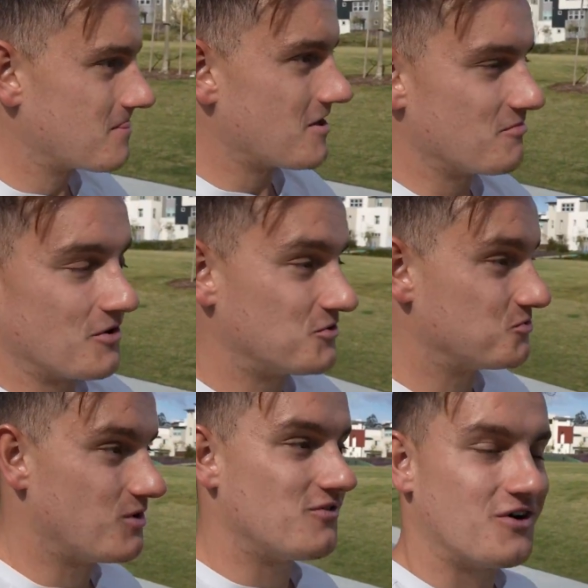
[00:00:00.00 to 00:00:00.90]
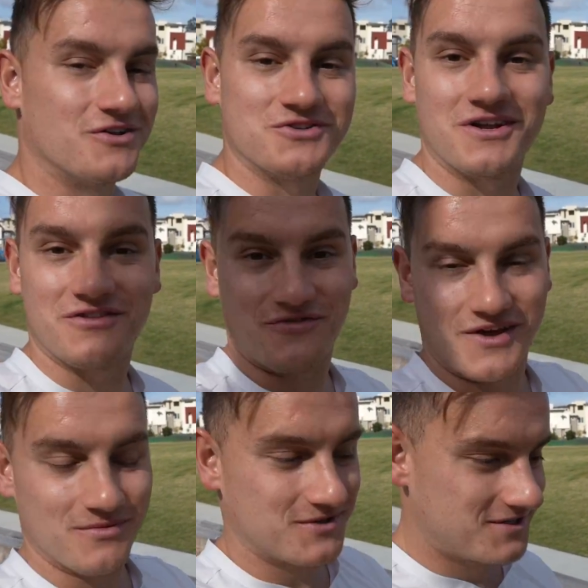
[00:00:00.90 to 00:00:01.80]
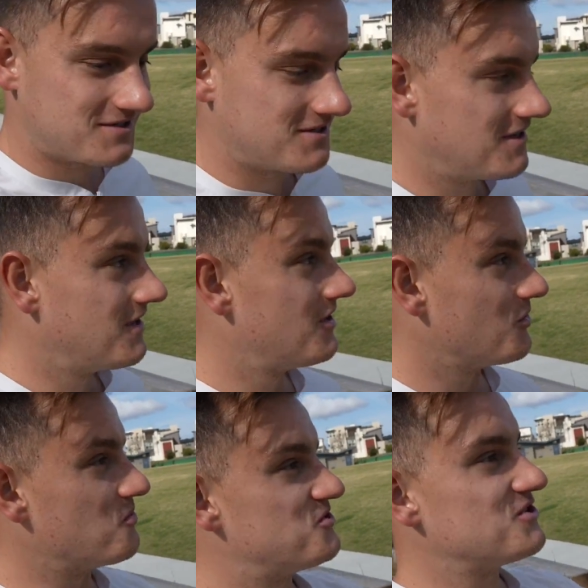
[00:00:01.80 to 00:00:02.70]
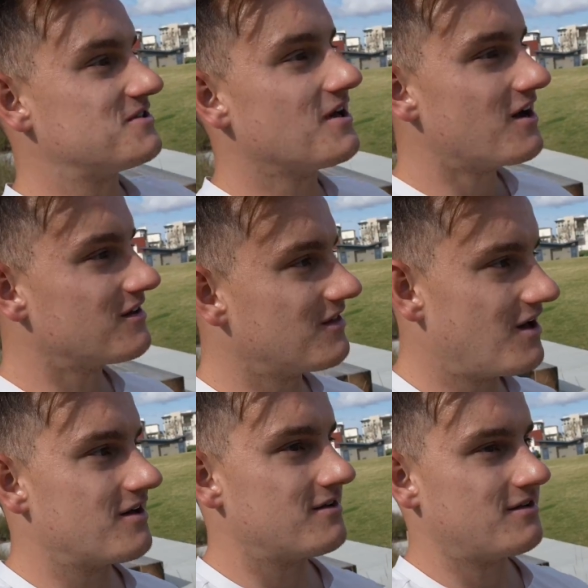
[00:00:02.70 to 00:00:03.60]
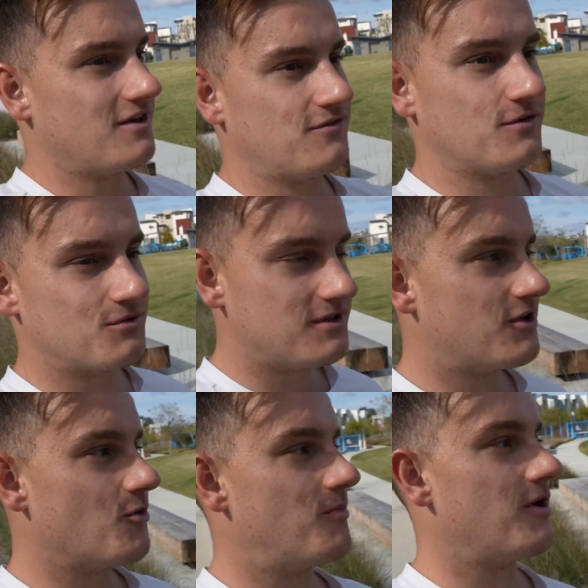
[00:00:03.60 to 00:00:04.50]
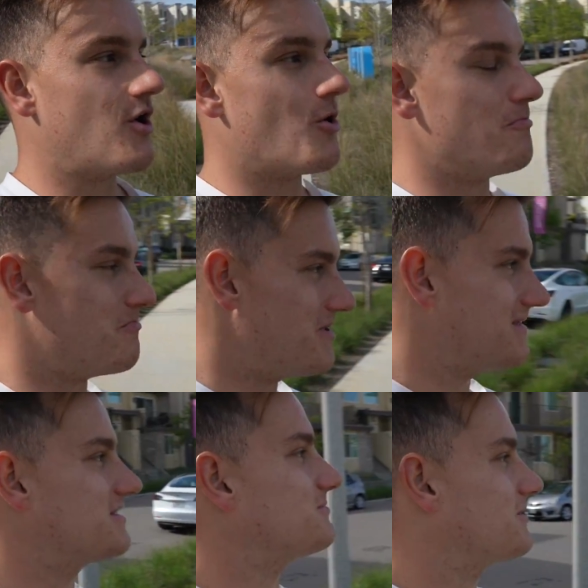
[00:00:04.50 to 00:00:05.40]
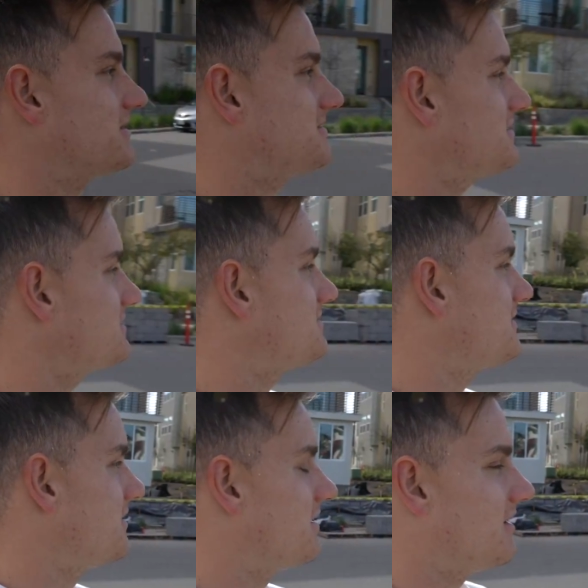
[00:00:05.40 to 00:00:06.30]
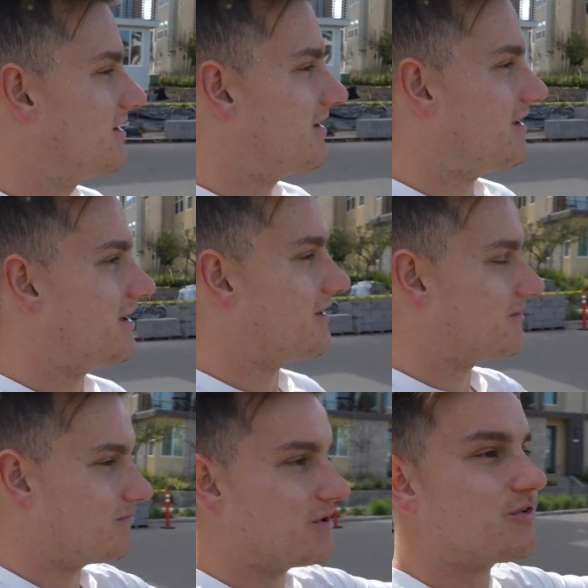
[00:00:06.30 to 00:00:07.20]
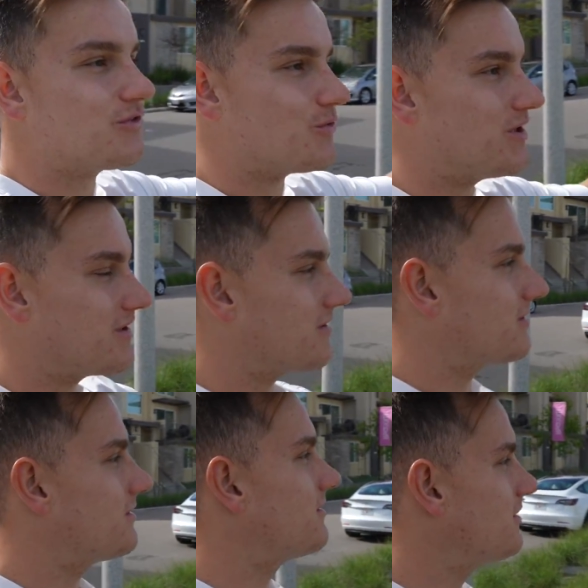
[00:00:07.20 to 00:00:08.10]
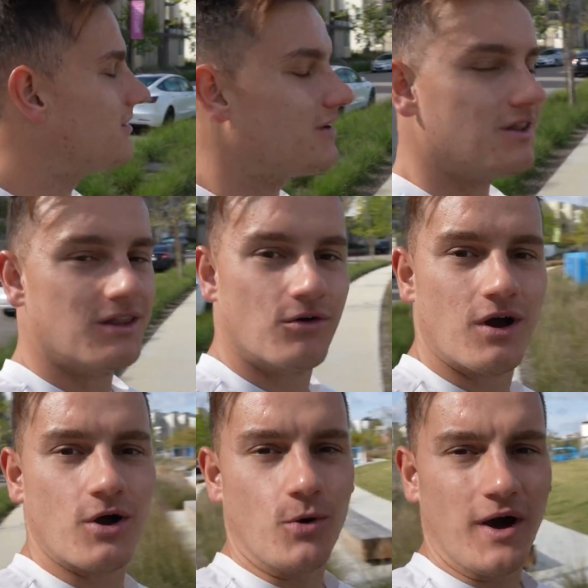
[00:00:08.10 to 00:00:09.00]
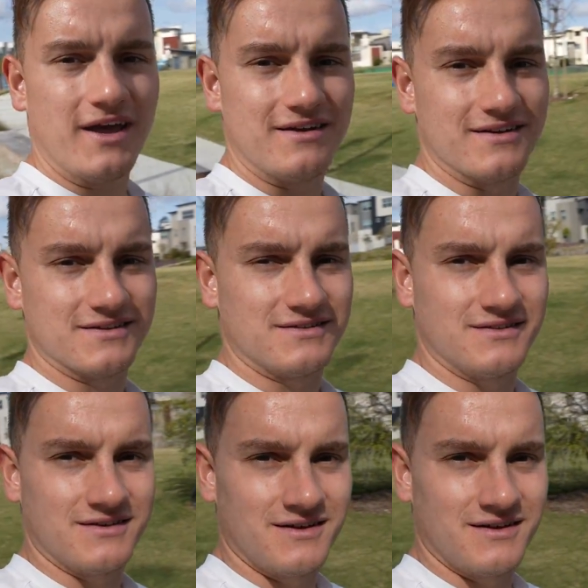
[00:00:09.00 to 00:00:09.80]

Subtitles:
about 1,200 other families, which is not a lot if you really compare how big this place is. And middle of the week, look how quiet it is.